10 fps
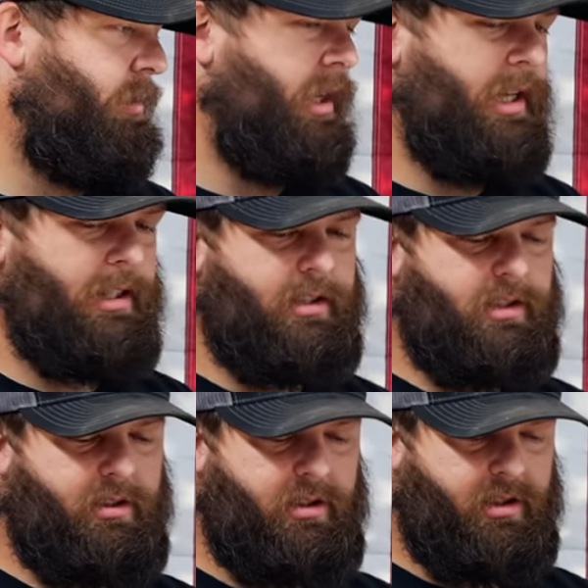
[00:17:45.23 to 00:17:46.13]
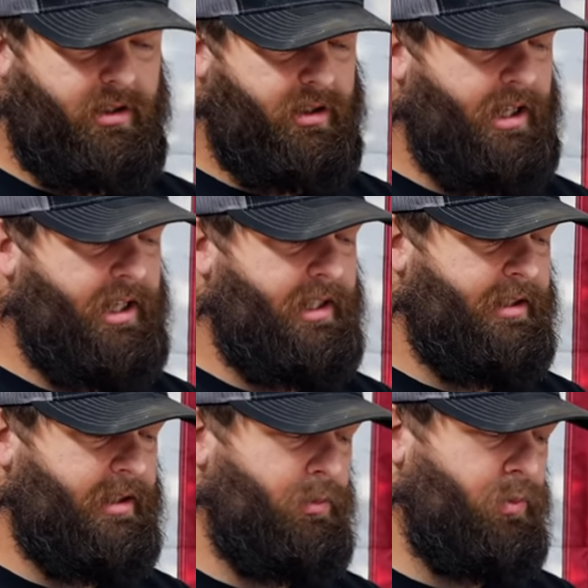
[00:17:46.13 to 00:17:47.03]
price, good size,
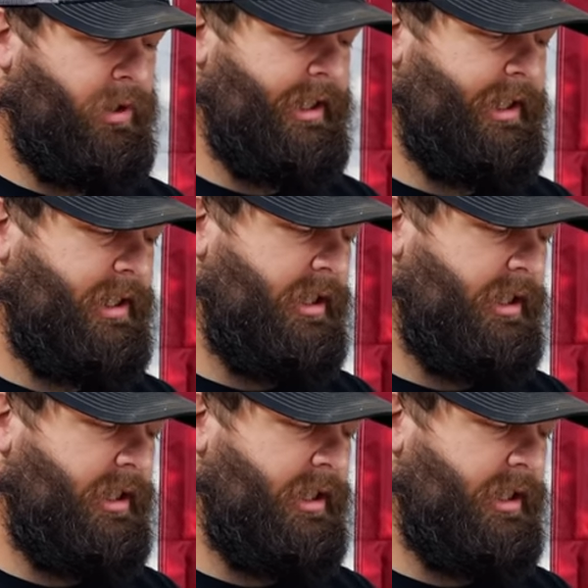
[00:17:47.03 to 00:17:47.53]
good weight.